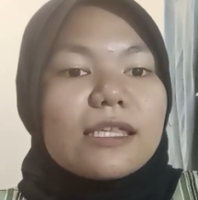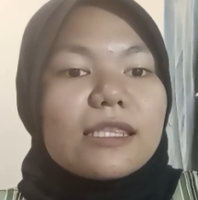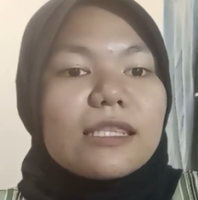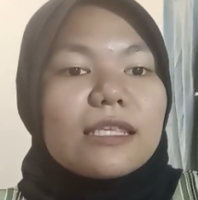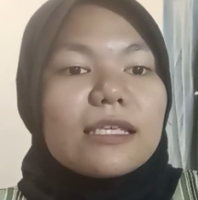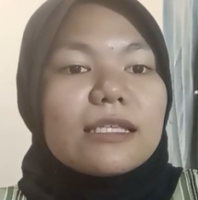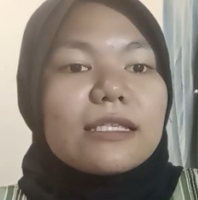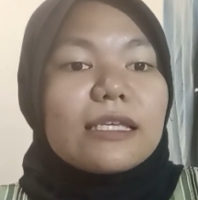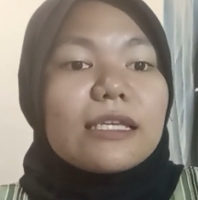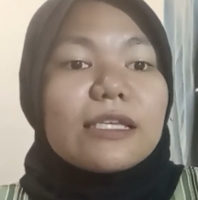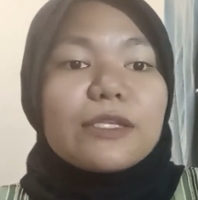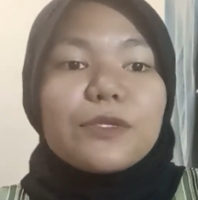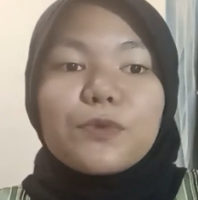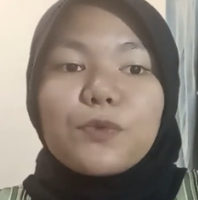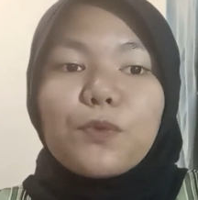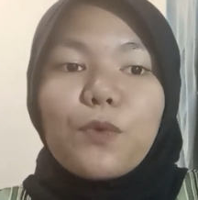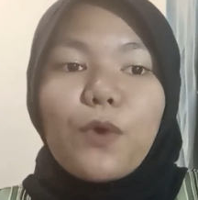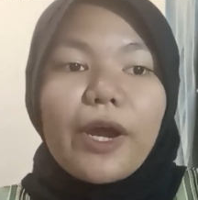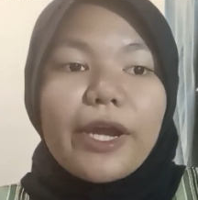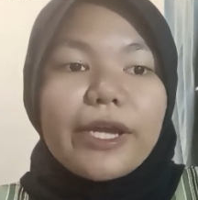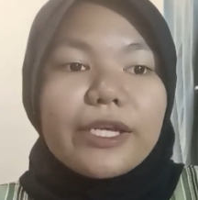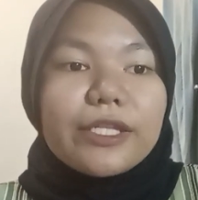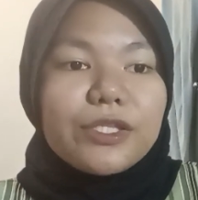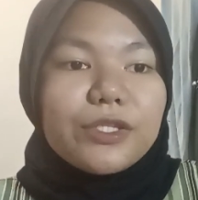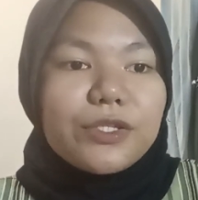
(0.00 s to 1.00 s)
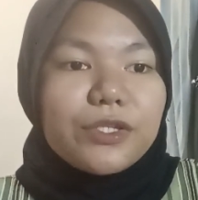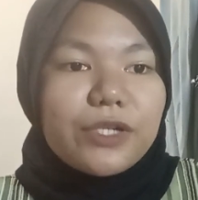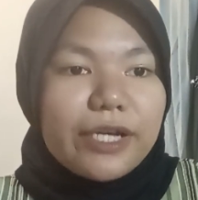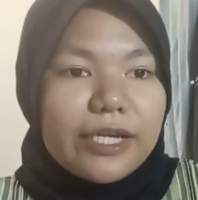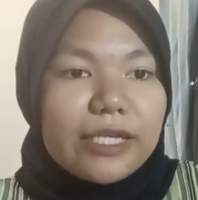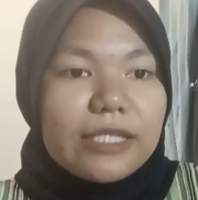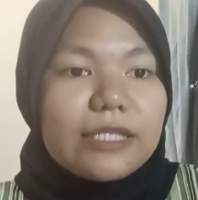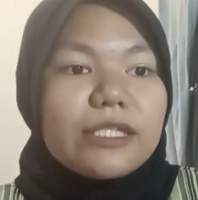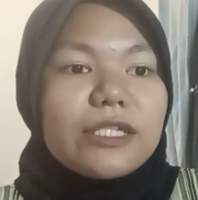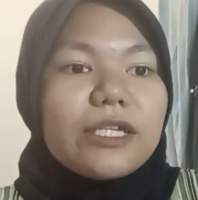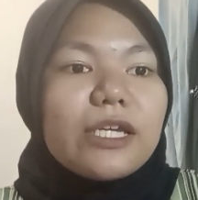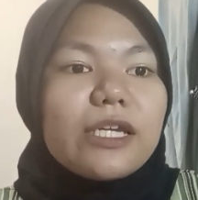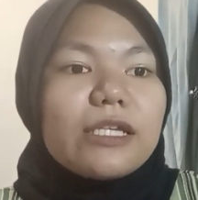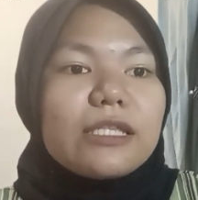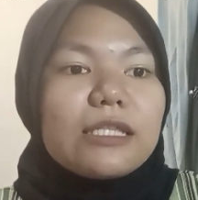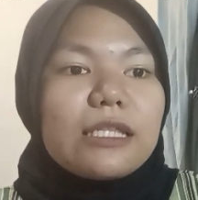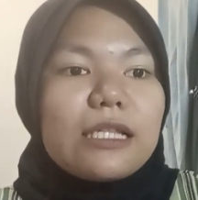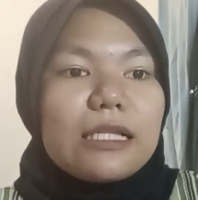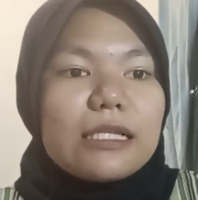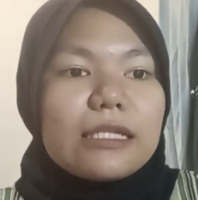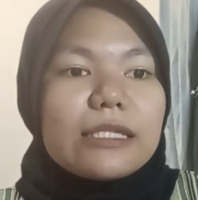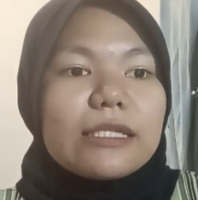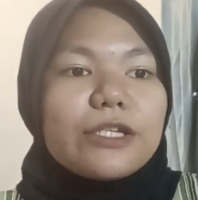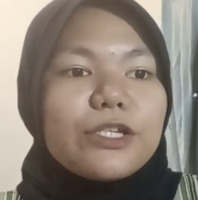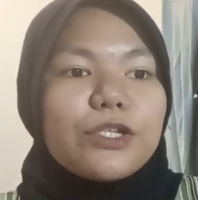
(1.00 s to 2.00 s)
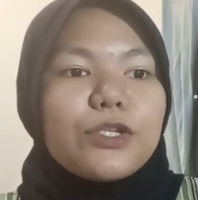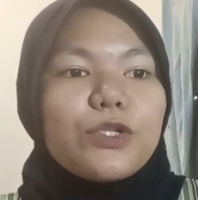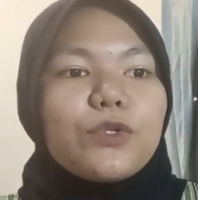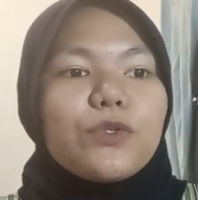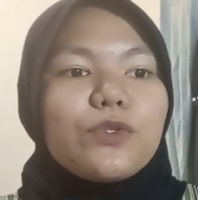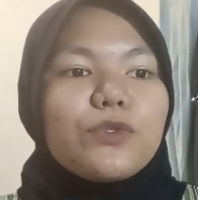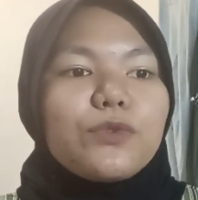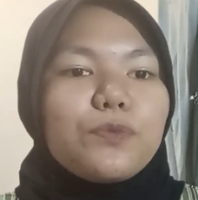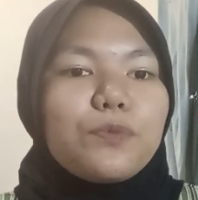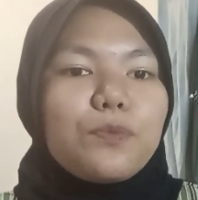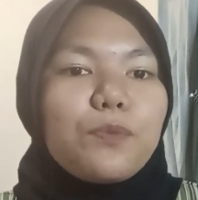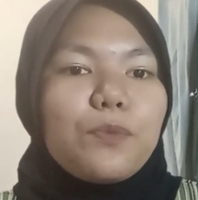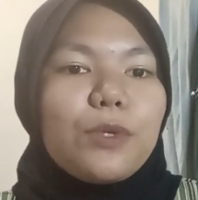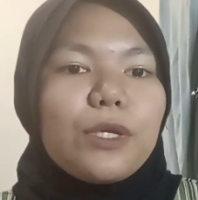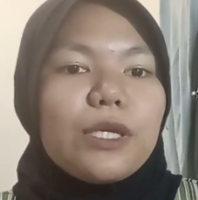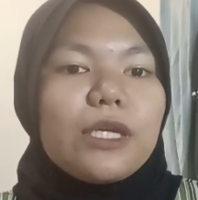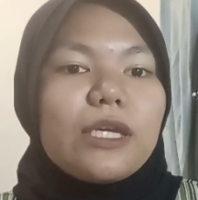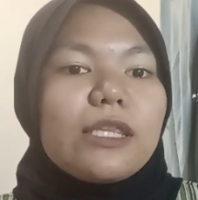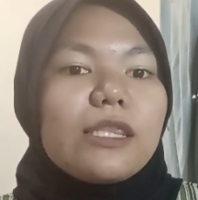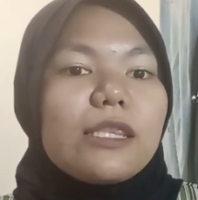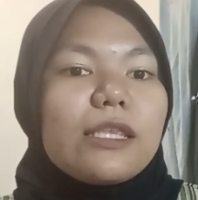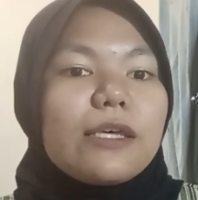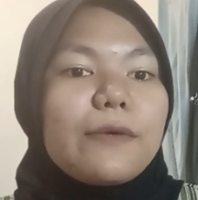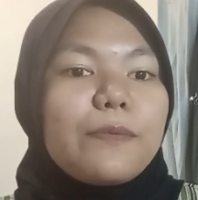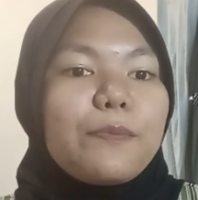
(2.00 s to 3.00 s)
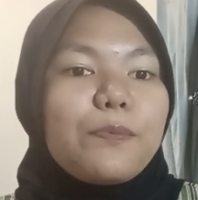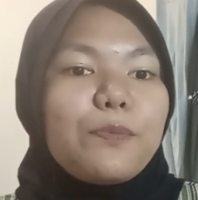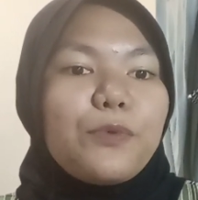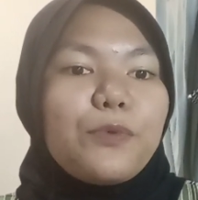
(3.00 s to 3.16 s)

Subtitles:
This is why trend channels should be the